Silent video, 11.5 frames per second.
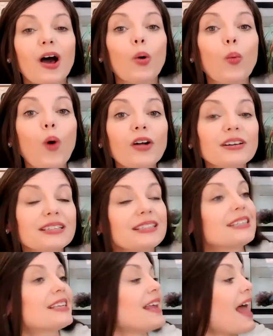A walrus
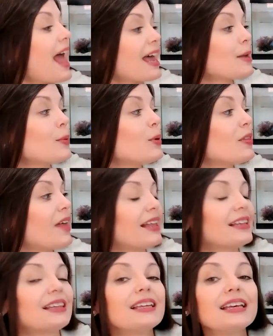is an animal that
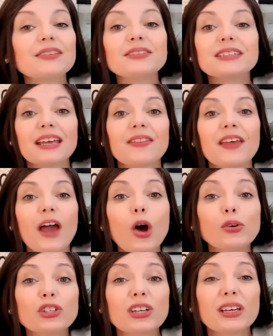lives in the
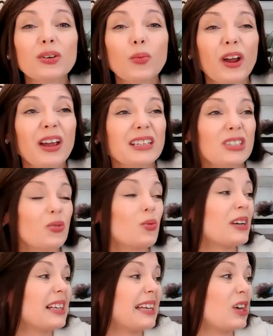ocean where it's
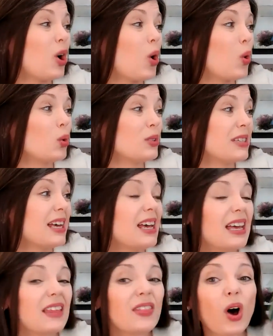really cold,
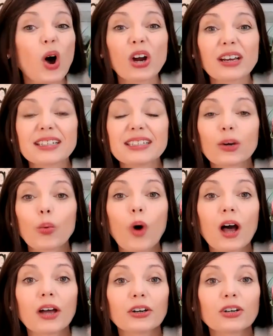in the Arctic
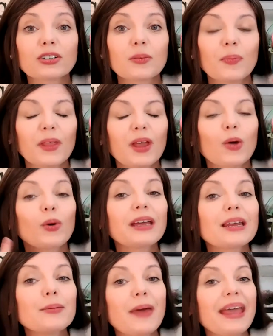waters. We're
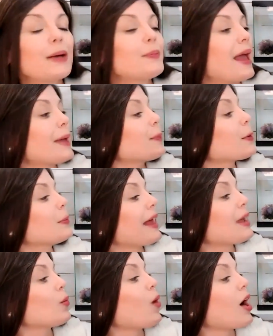going to make a paper
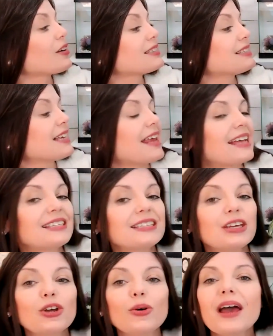plate walrus today,
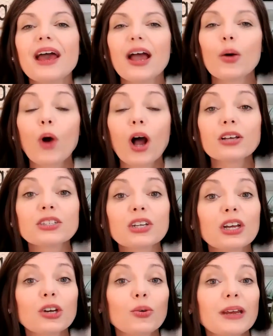Sue. We're also
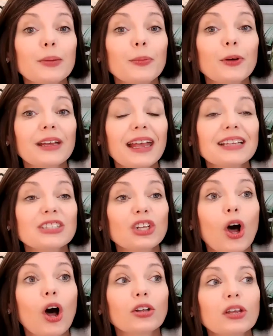going to read a book. It's
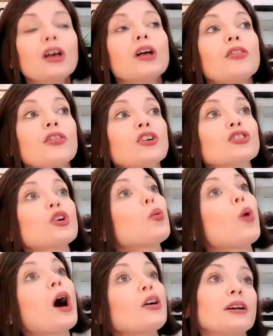called There's a
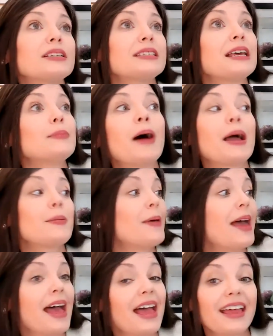Walrus in My
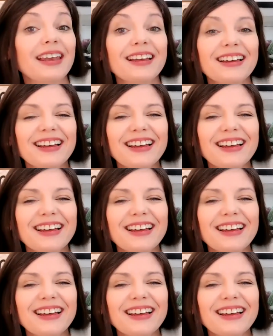Bed.